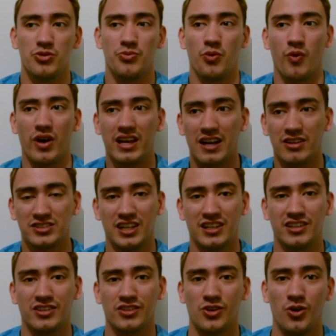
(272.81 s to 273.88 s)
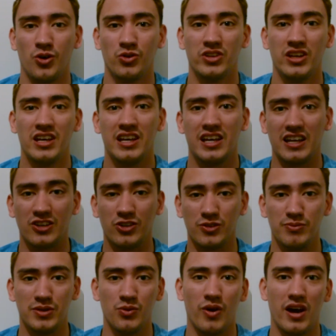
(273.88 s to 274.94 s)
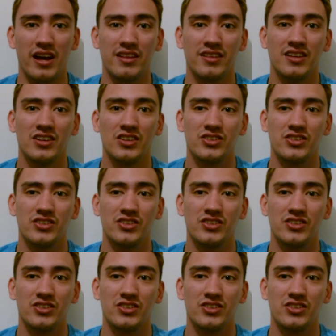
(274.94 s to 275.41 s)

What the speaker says: you've been waiting outside in the cold, it could be wet,